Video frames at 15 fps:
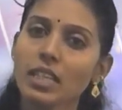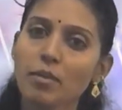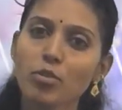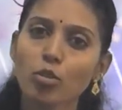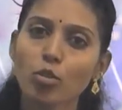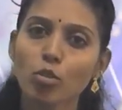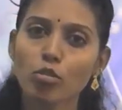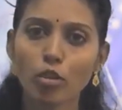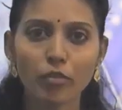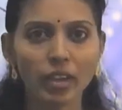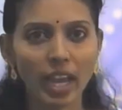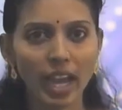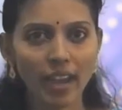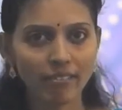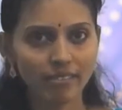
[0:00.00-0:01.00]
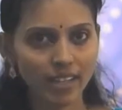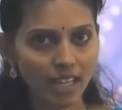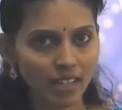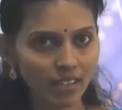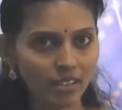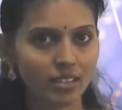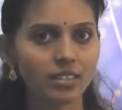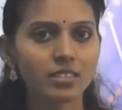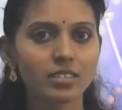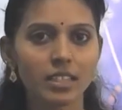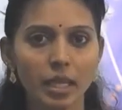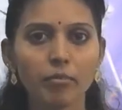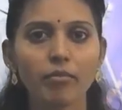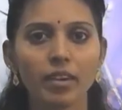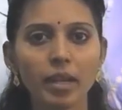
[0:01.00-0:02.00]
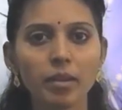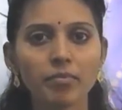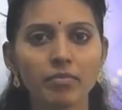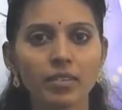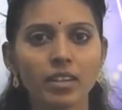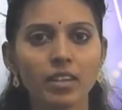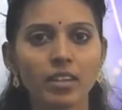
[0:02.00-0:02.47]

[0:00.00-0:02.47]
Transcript: chapter also we have done in the same way.